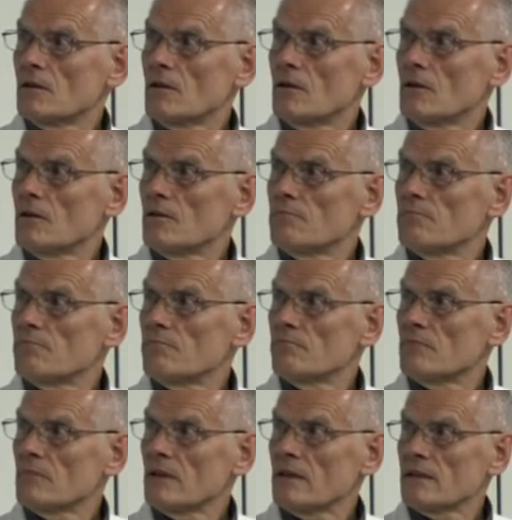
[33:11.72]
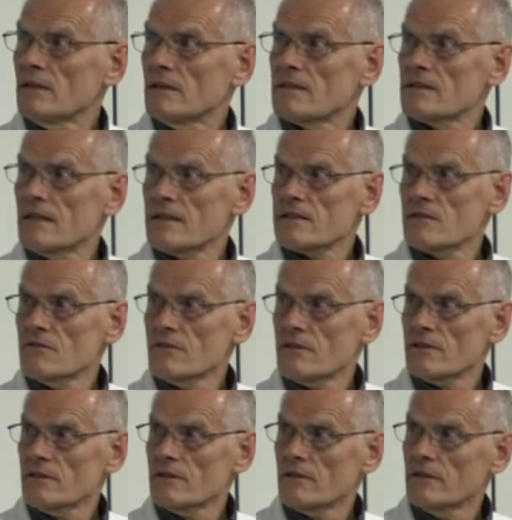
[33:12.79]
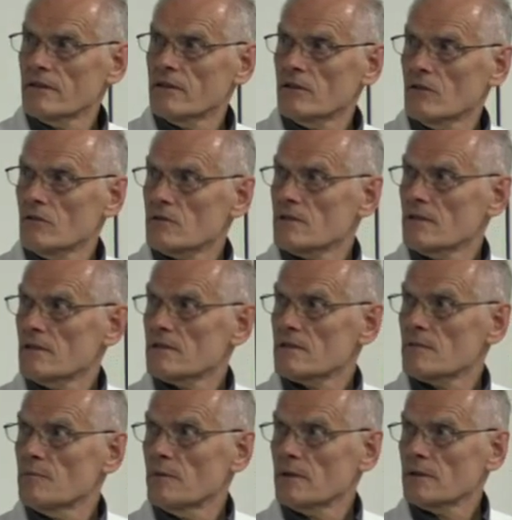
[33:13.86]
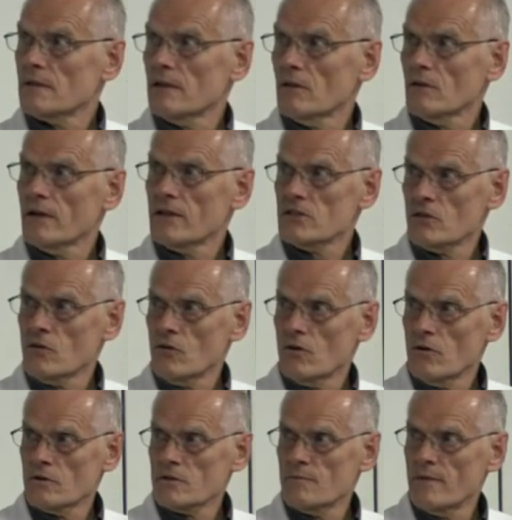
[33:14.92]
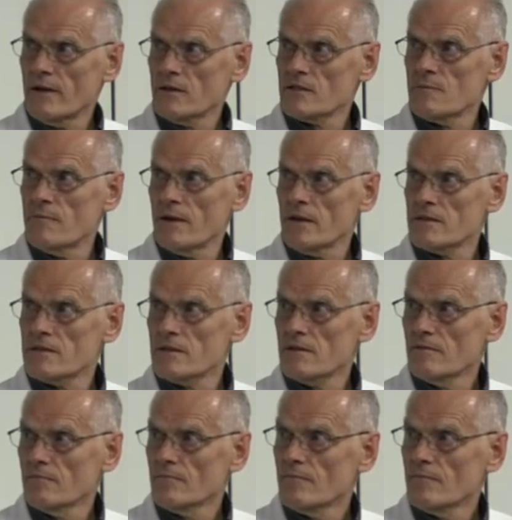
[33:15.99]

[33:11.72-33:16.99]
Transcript: Um, and it's less severe than ehrlichiosis, but can occasionally cause Bell's palsy.